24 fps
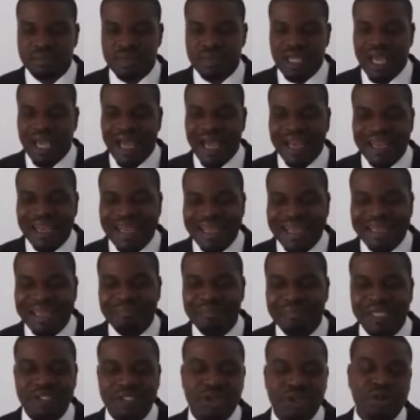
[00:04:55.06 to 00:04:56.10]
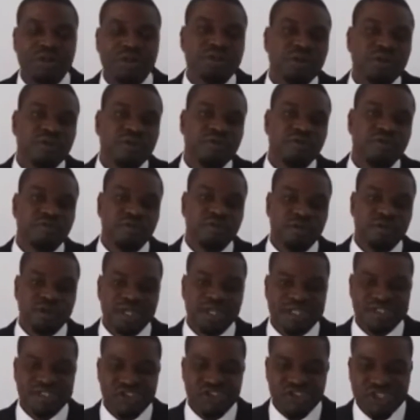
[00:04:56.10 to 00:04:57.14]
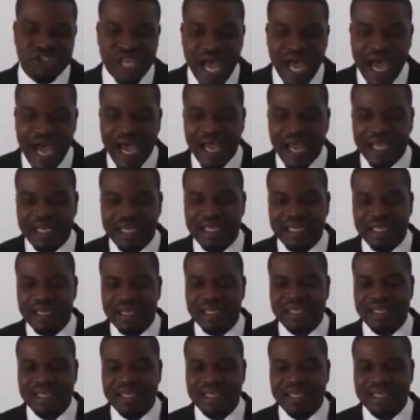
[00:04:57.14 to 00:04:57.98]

And let the majority of the vote decide